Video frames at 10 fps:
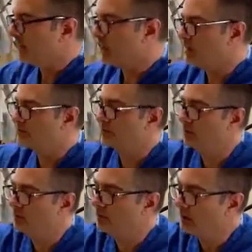
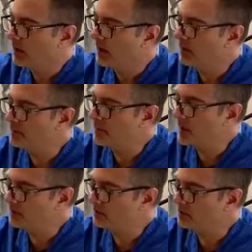Also, on the
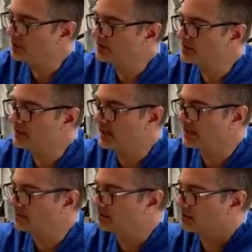back here, the
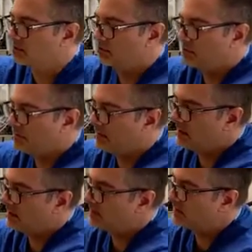second tube
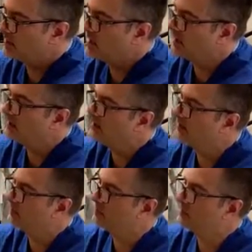is
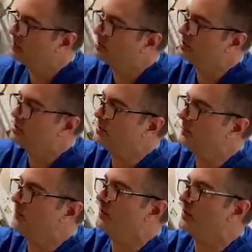the tube
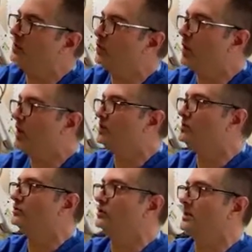for filling the water
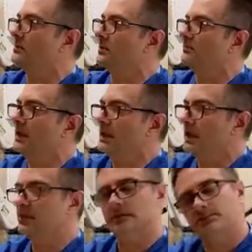seal chamber.
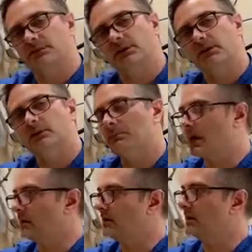In this particular
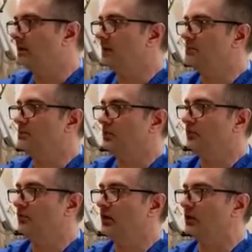model, it comes with a
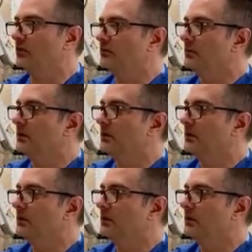funnel.